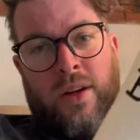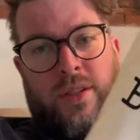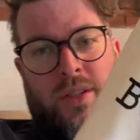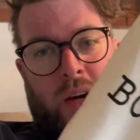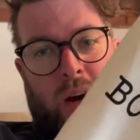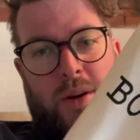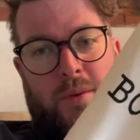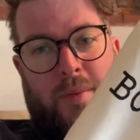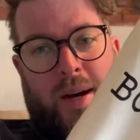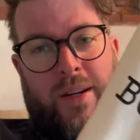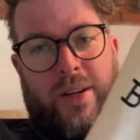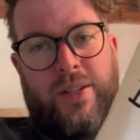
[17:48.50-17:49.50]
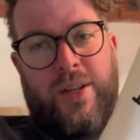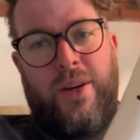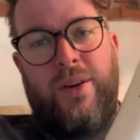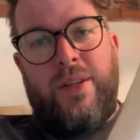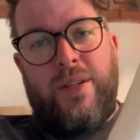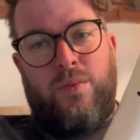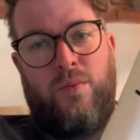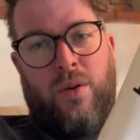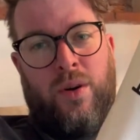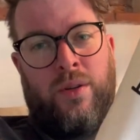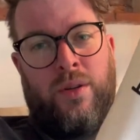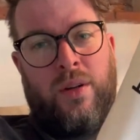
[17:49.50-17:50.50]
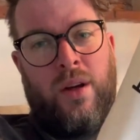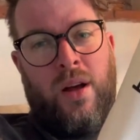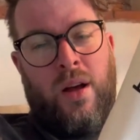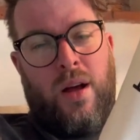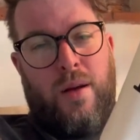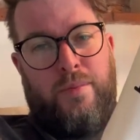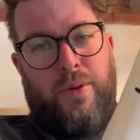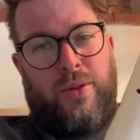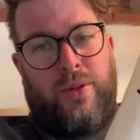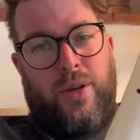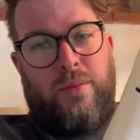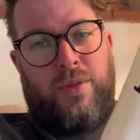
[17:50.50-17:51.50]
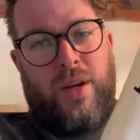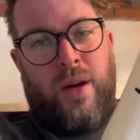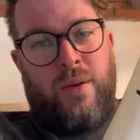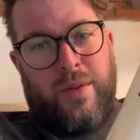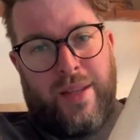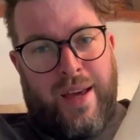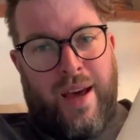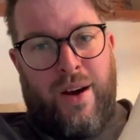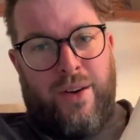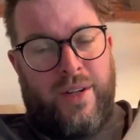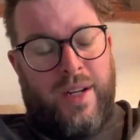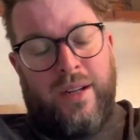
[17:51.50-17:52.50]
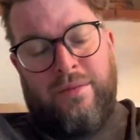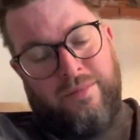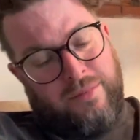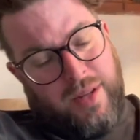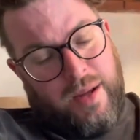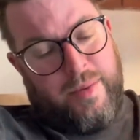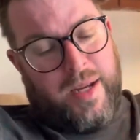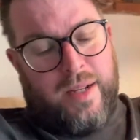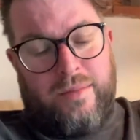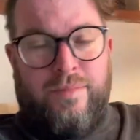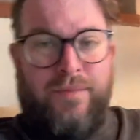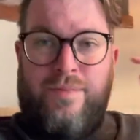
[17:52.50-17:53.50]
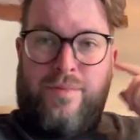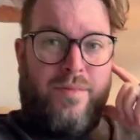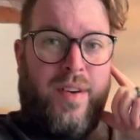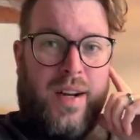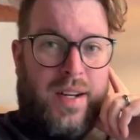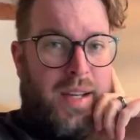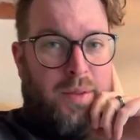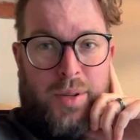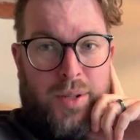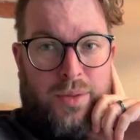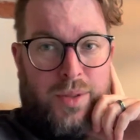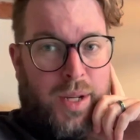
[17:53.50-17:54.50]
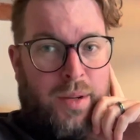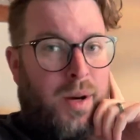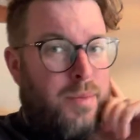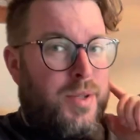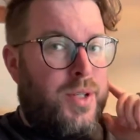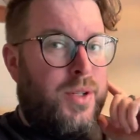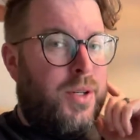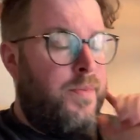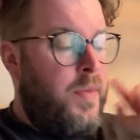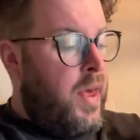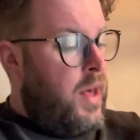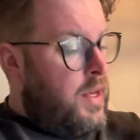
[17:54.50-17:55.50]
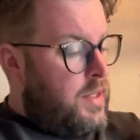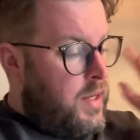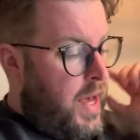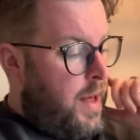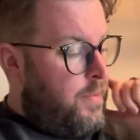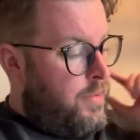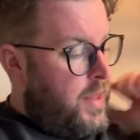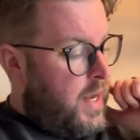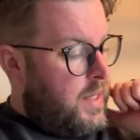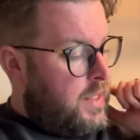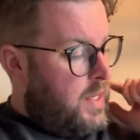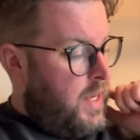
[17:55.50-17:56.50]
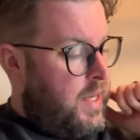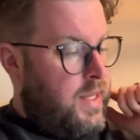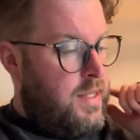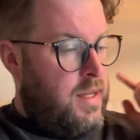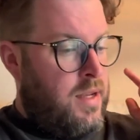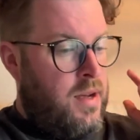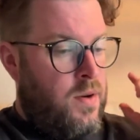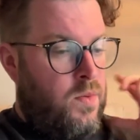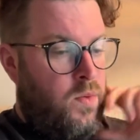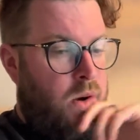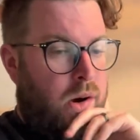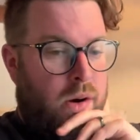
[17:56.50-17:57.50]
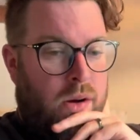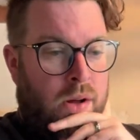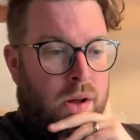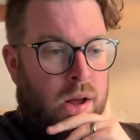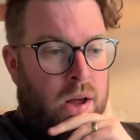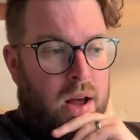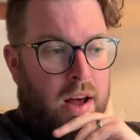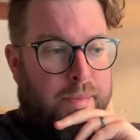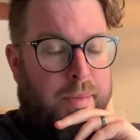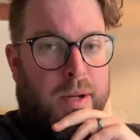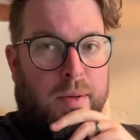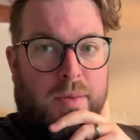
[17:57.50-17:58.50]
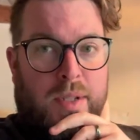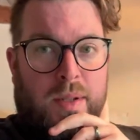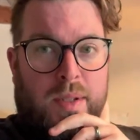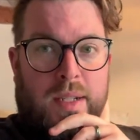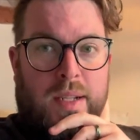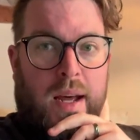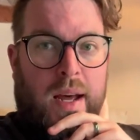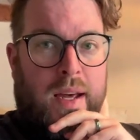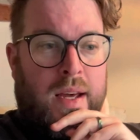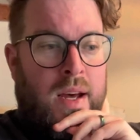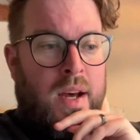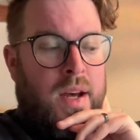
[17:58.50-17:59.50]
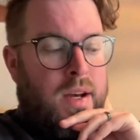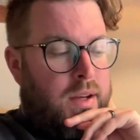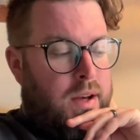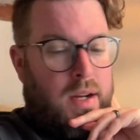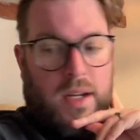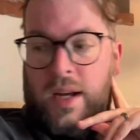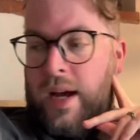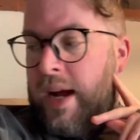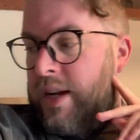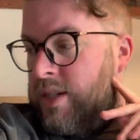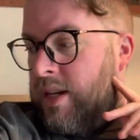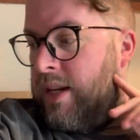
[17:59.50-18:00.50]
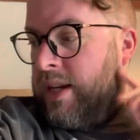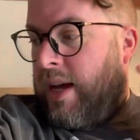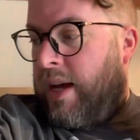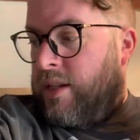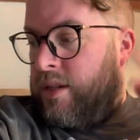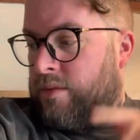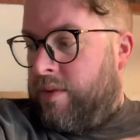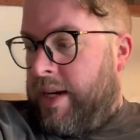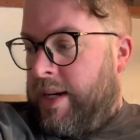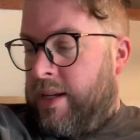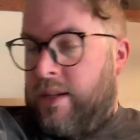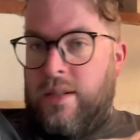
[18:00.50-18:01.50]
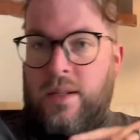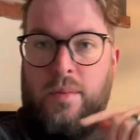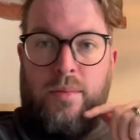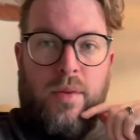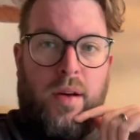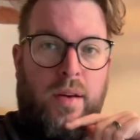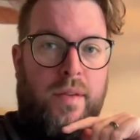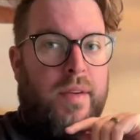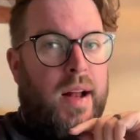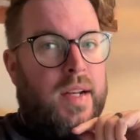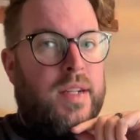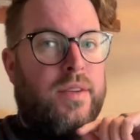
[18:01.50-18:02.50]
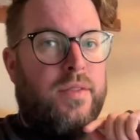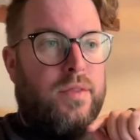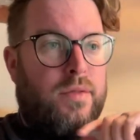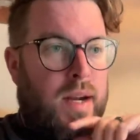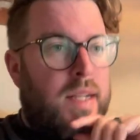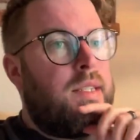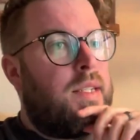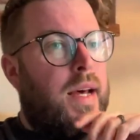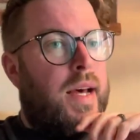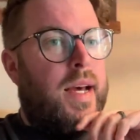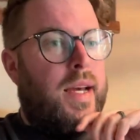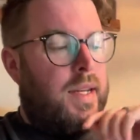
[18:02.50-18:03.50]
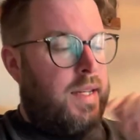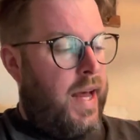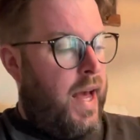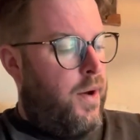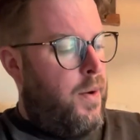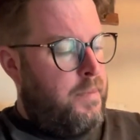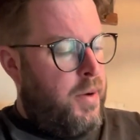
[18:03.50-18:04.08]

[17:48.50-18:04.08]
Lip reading: tote bag, because who doesn't want a bookshop tote with a cat on it? I mean, frankly, we all do, I'm sure. So yeah, that is what I've been up to today. Gonna actually get to reading some of Elena Ferrante now, and